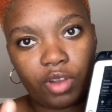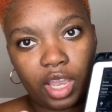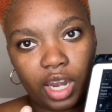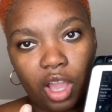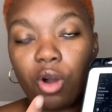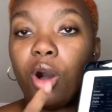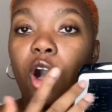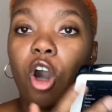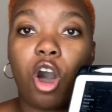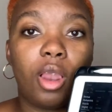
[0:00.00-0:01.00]
find out
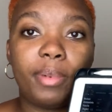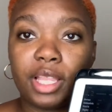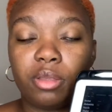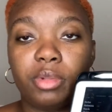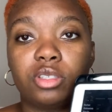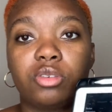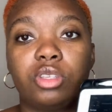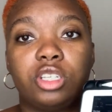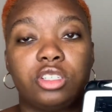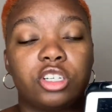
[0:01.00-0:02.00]
all about the muscle,
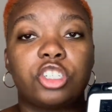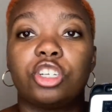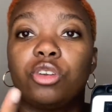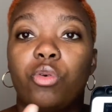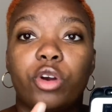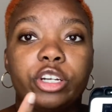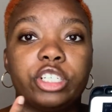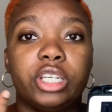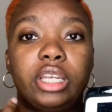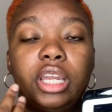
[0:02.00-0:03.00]
the insertion, the
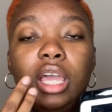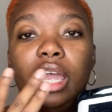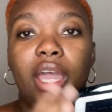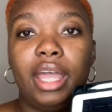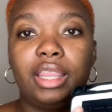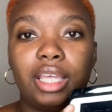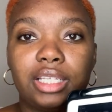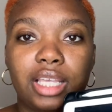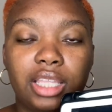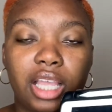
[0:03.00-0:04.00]
origin, and
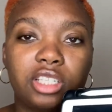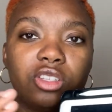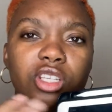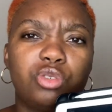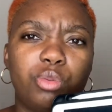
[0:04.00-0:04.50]
things like that. So this will